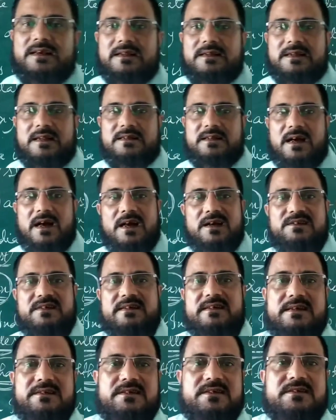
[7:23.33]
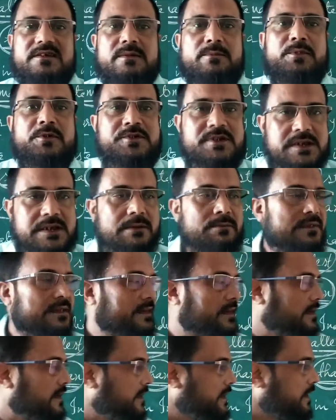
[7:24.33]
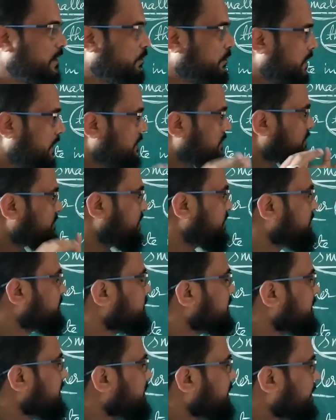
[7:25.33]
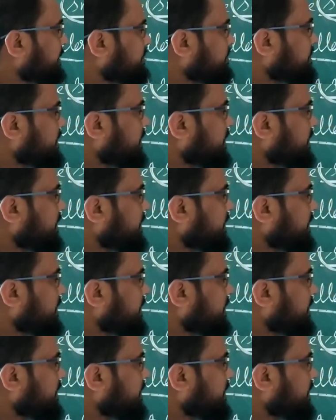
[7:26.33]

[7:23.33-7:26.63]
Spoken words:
The third sentence is in positive degree. What is essential here is